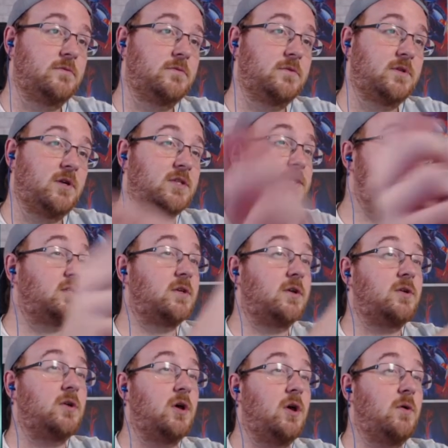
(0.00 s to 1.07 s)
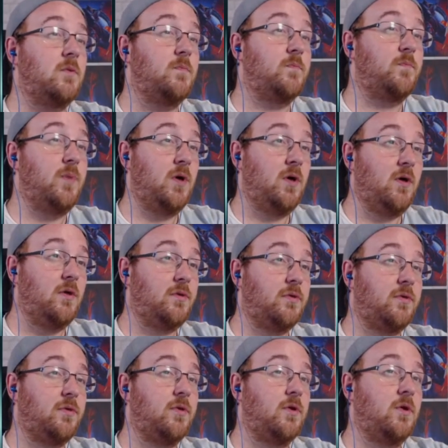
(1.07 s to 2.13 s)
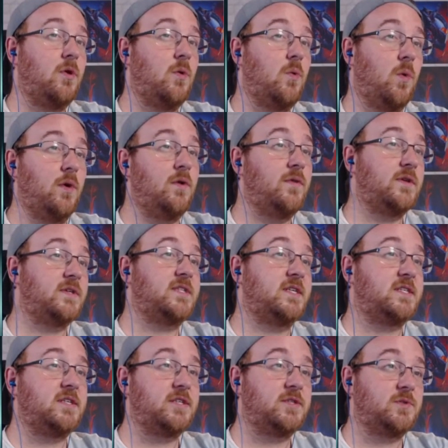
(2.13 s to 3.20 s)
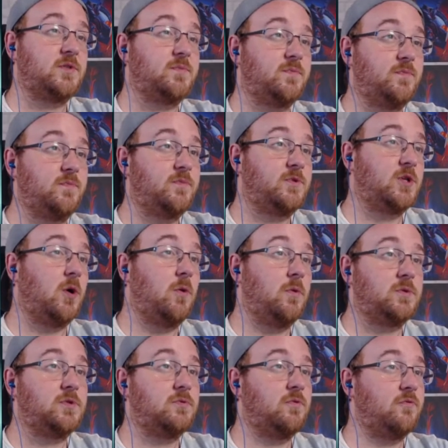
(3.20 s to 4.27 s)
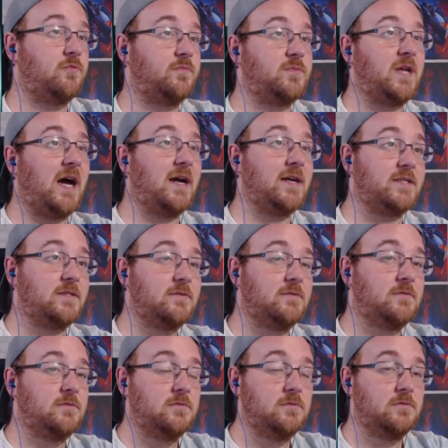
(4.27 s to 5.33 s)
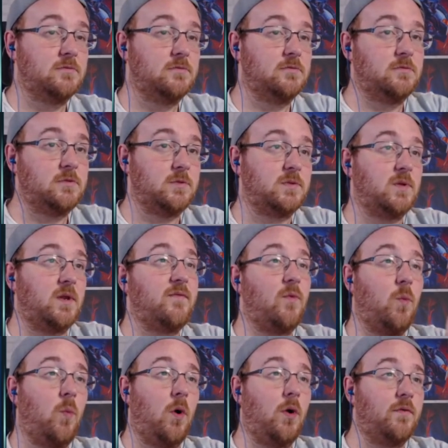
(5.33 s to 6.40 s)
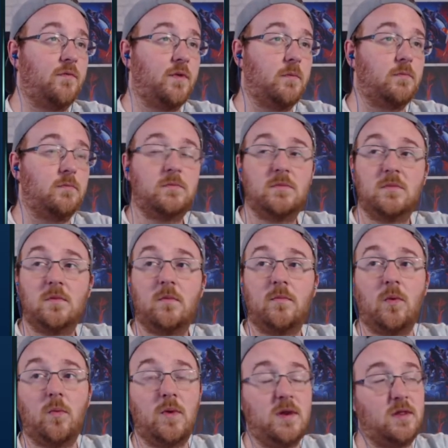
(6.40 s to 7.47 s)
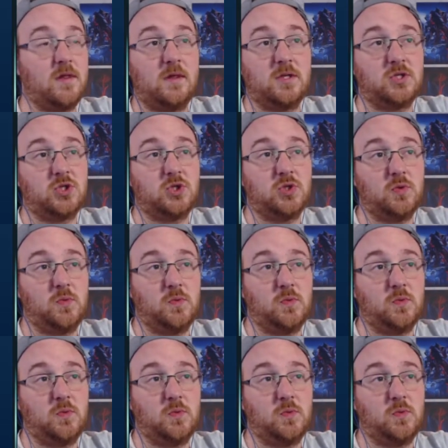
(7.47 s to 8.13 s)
Because at birth, one of the sisters was told to have died. So there's only ever one of them, but we think there's 2.